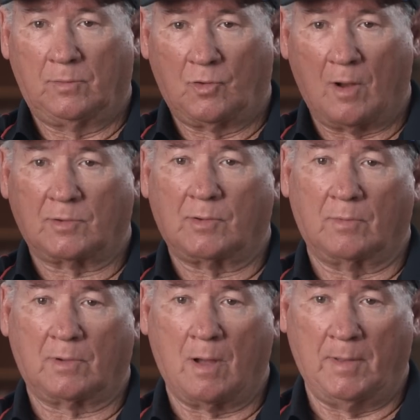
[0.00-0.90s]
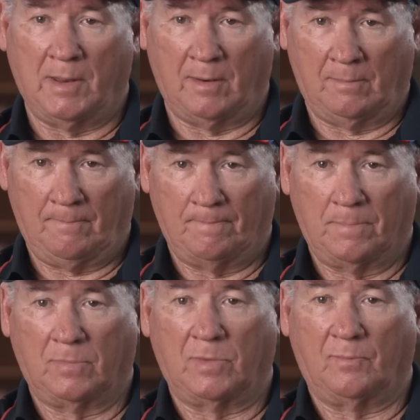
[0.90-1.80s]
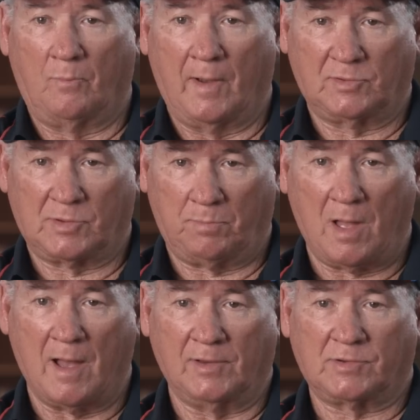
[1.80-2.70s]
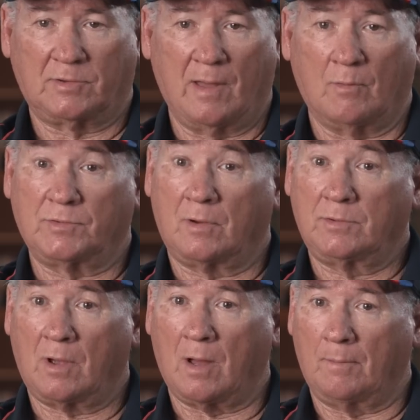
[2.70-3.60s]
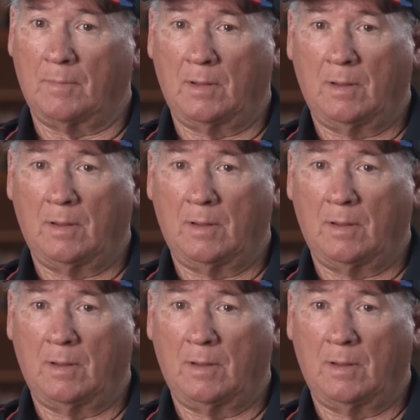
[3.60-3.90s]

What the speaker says: trucks that were coming in to bring supplies. That was our job.